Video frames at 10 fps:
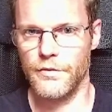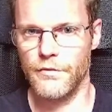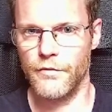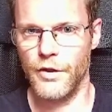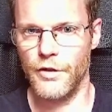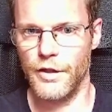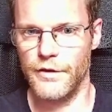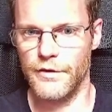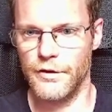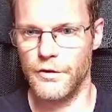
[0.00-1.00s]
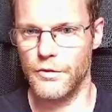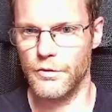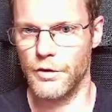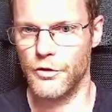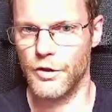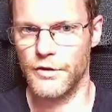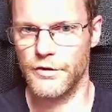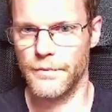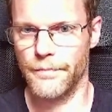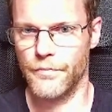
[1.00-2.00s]
very easy to adjust.
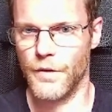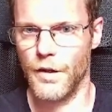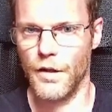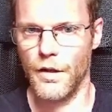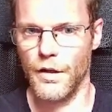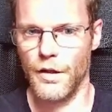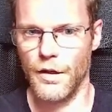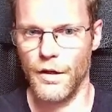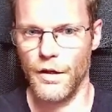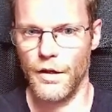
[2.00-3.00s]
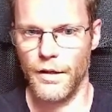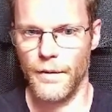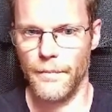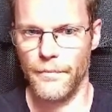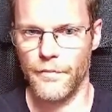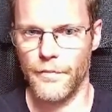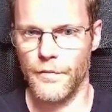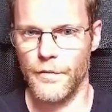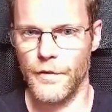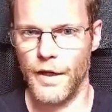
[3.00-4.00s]

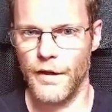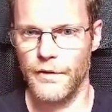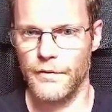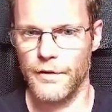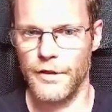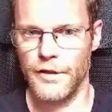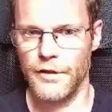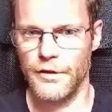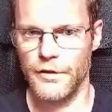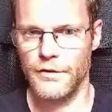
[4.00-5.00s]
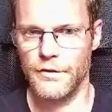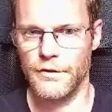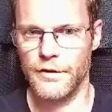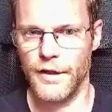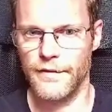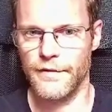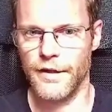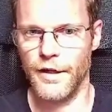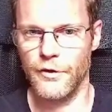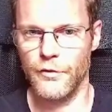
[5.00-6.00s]
Then here, that's
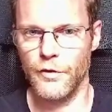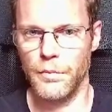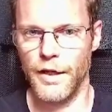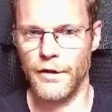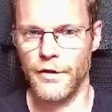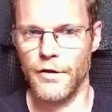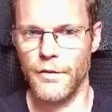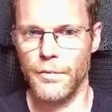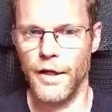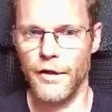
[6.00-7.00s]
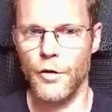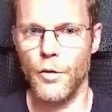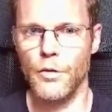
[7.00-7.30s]
kind of a black hole